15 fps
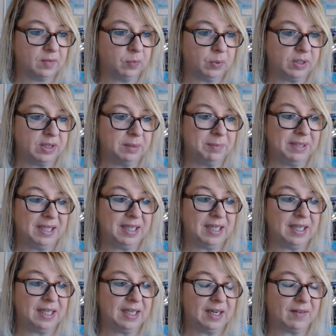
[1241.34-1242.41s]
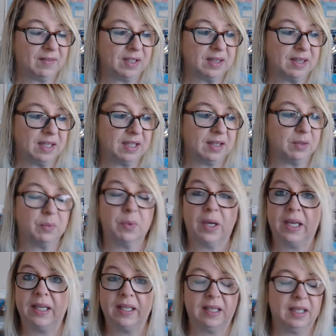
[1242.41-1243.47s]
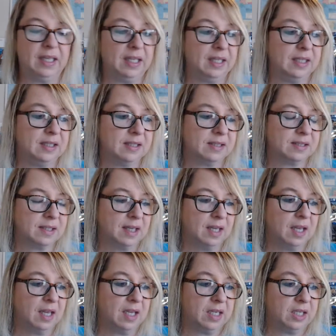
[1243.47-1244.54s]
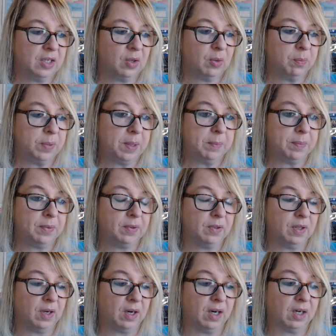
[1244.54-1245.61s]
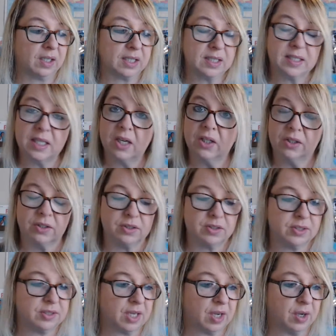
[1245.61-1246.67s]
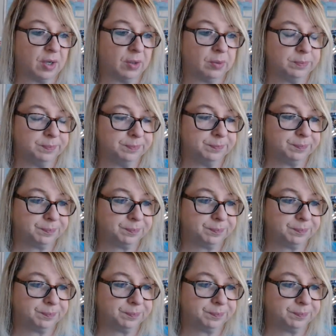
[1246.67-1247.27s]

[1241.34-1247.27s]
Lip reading: with the media and everything the way it is, people are concerned. So